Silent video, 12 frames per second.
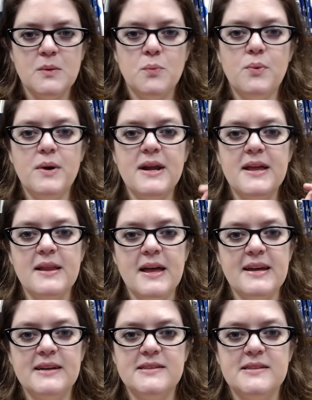What I
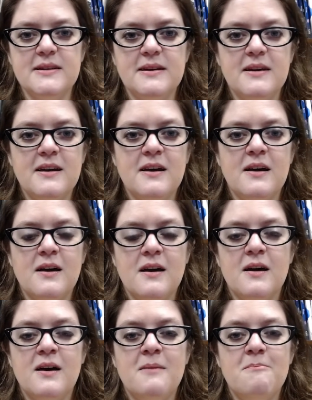liked,
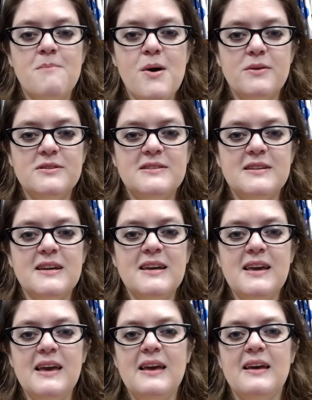
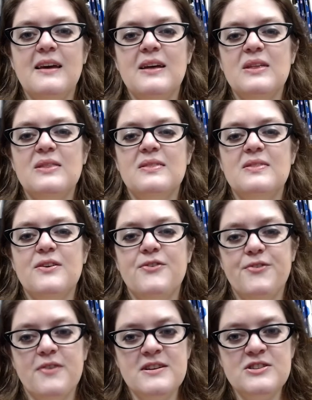mostly the
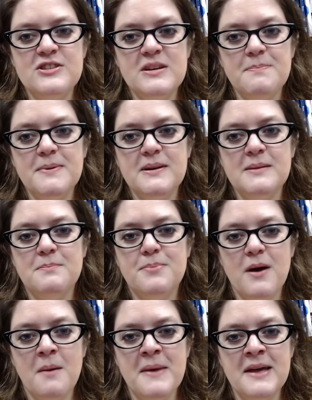friendship and
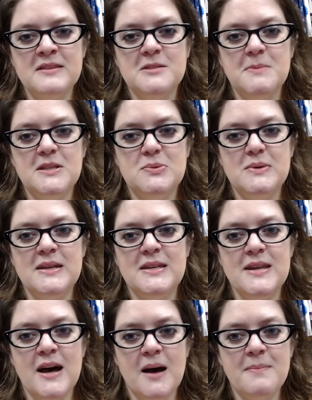bromance
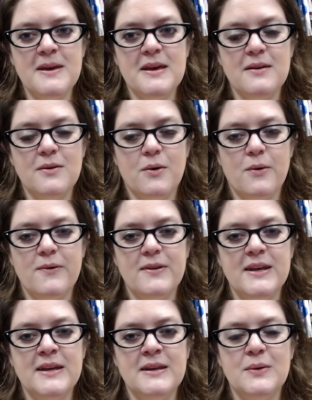between Nobby and
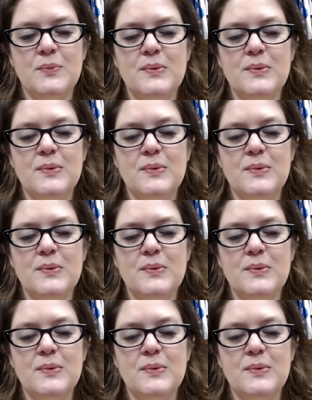Colin.